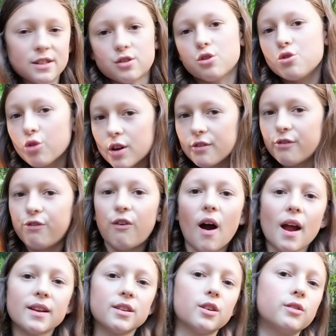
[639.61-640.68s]
So you can
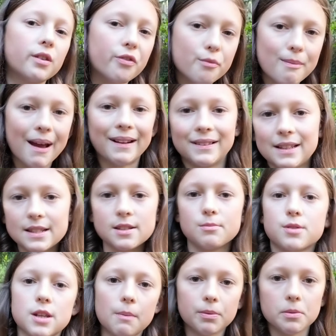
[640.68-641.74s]
find, different
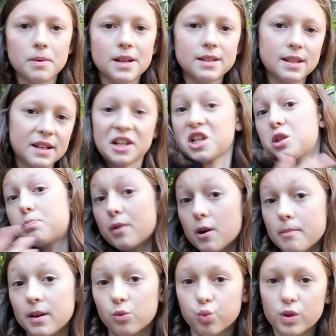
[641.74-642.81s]
magnesium supplements and
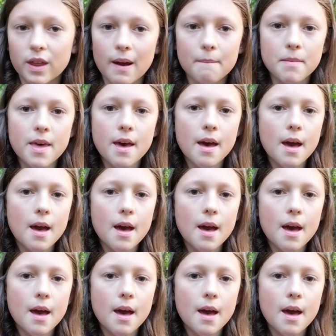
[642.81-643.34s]
experiment with them.